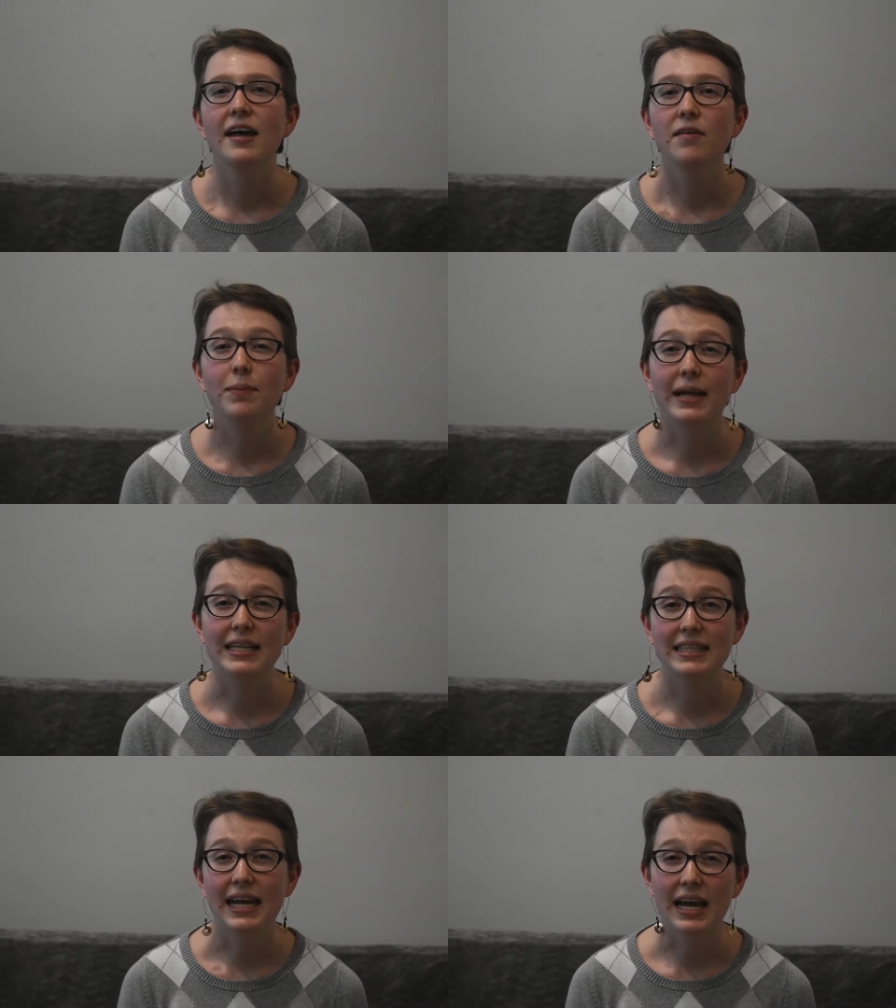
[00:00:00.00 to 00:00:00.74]
of
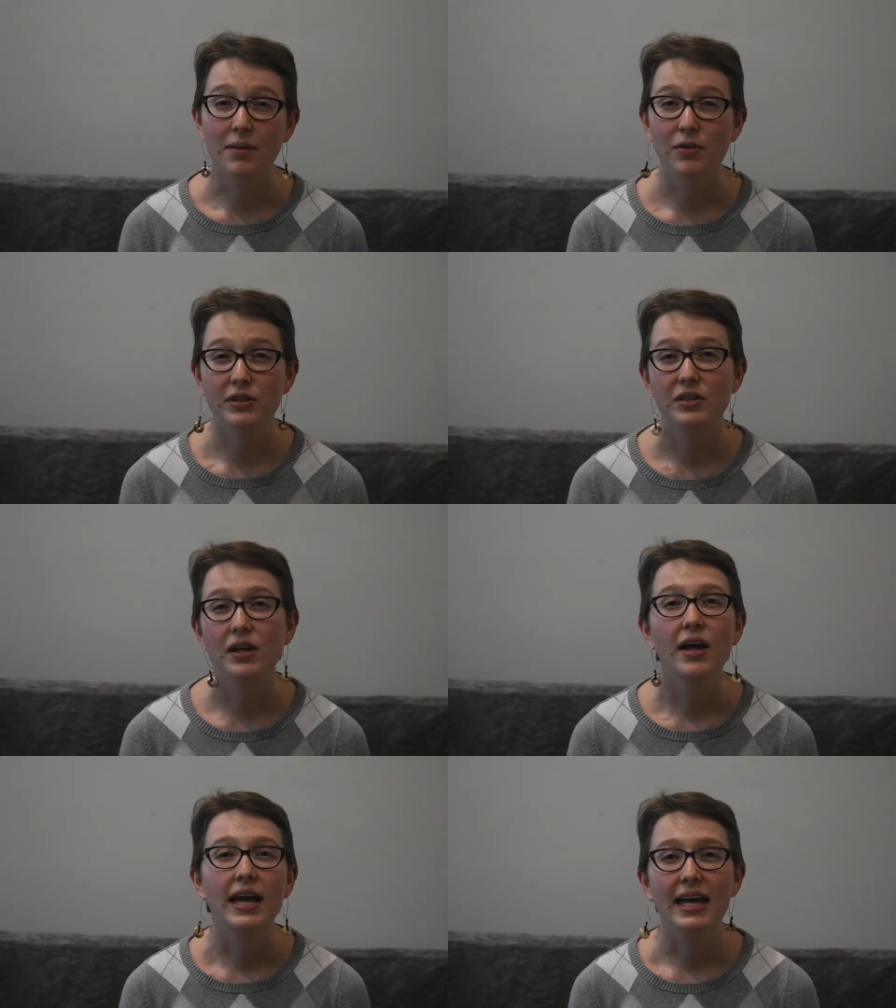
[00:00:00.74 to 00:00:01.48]
plants and animals
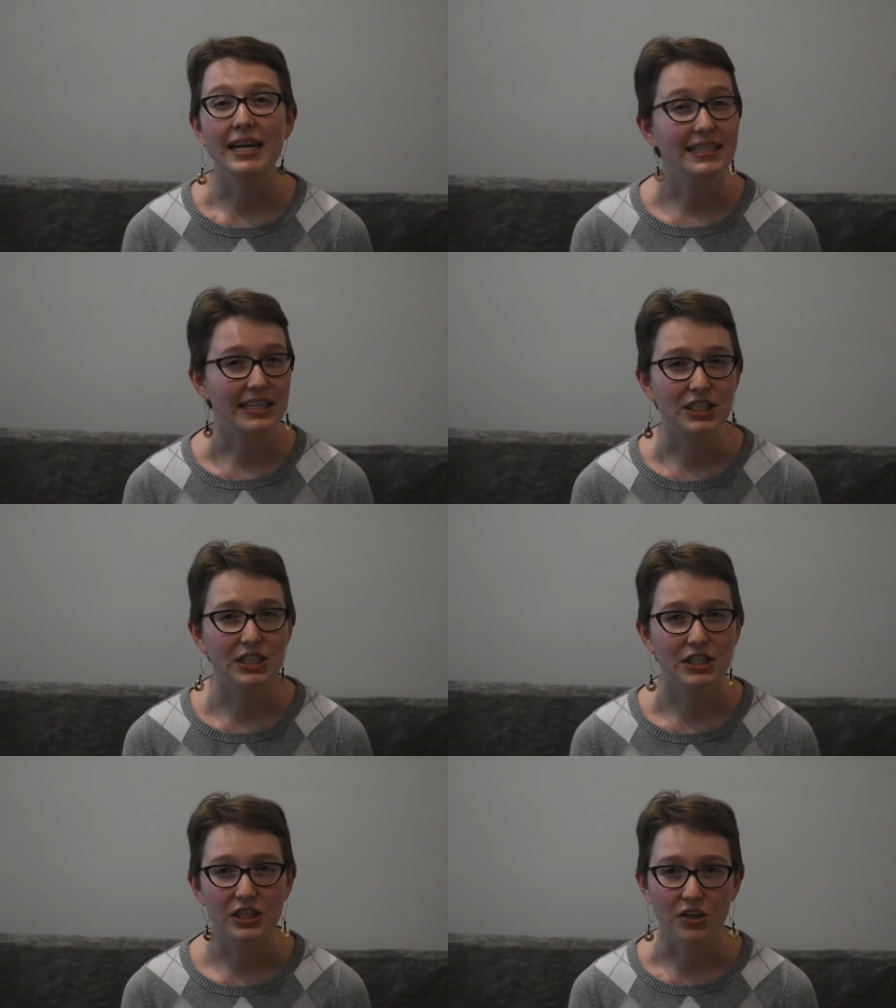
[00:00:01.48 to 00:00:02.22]
in
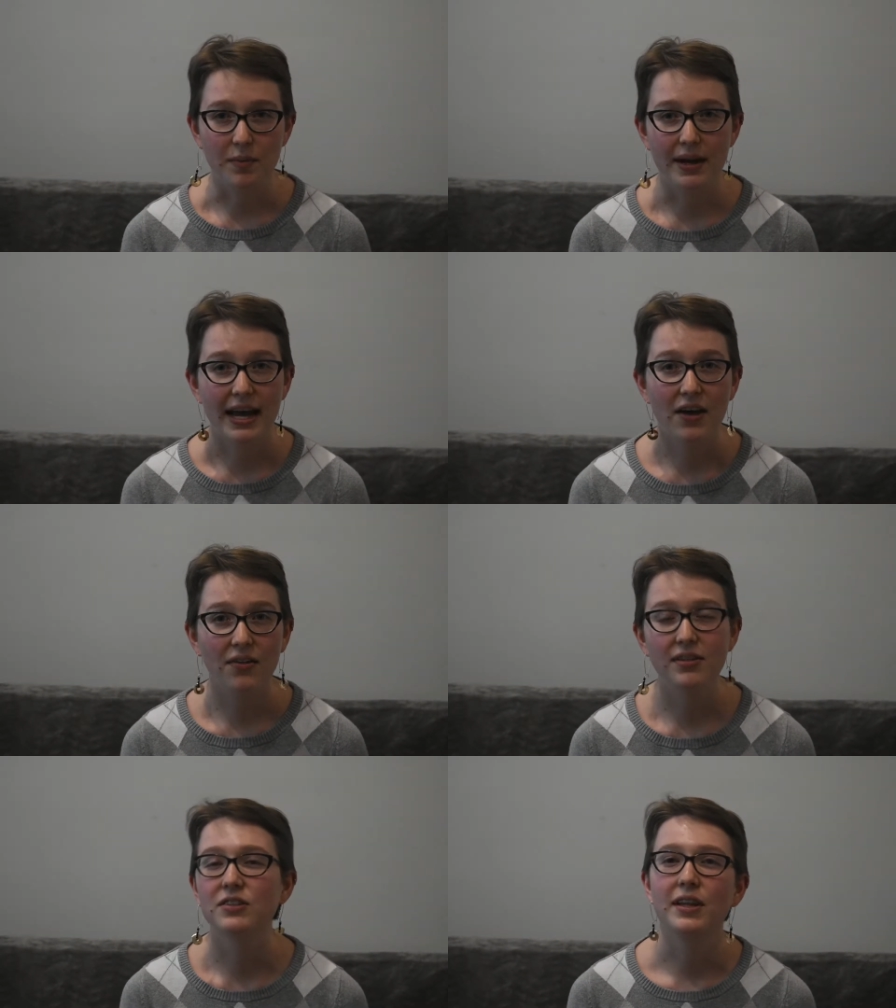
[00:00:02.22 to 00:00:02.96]
addition to human
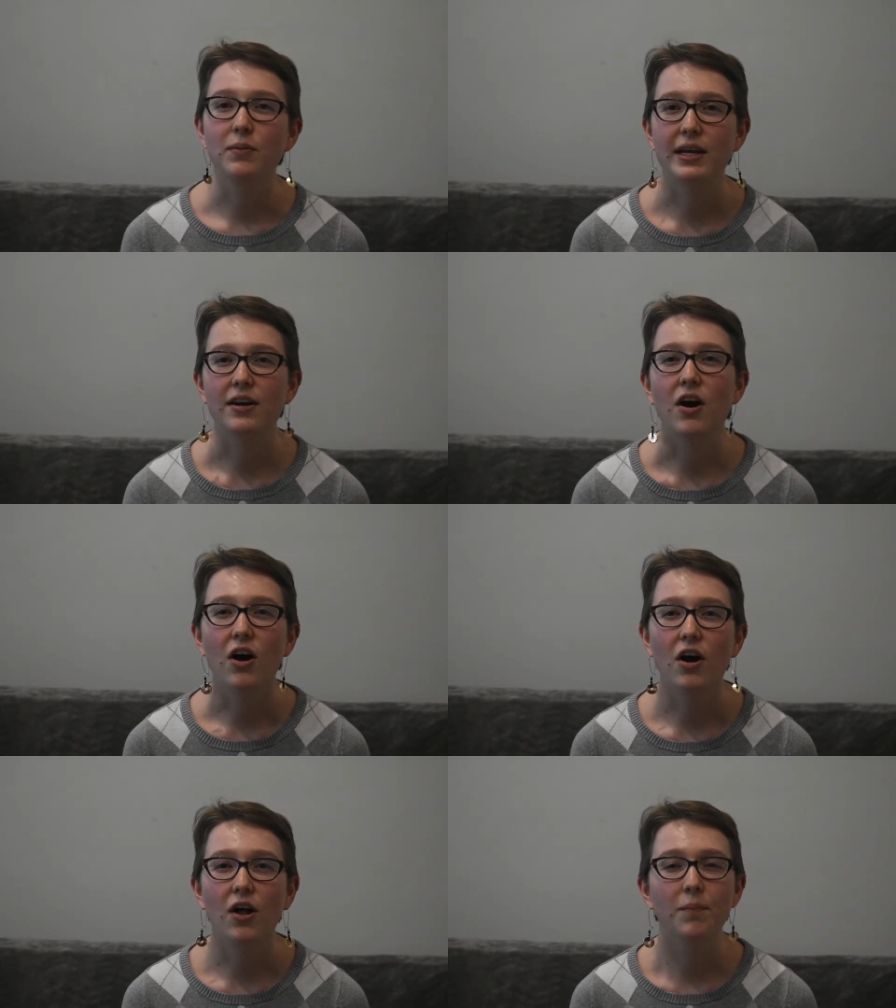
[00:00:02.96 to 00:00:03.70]
health so that we can
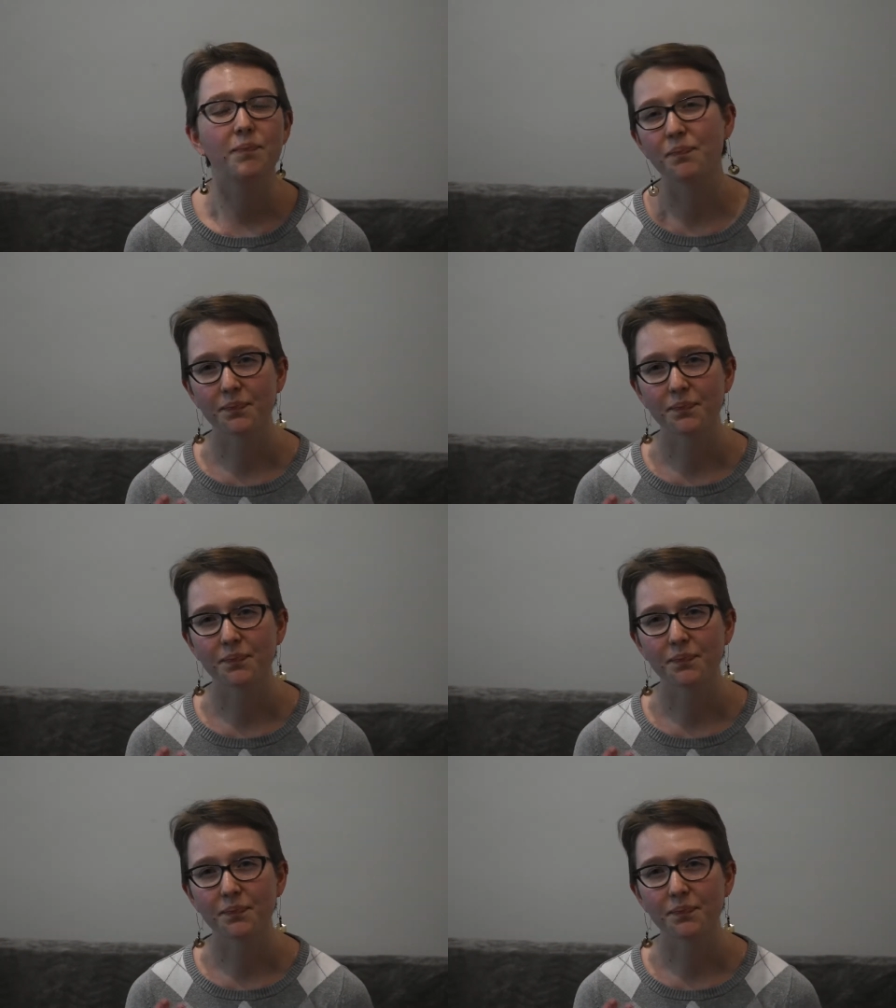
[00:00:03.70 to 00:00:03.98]
all,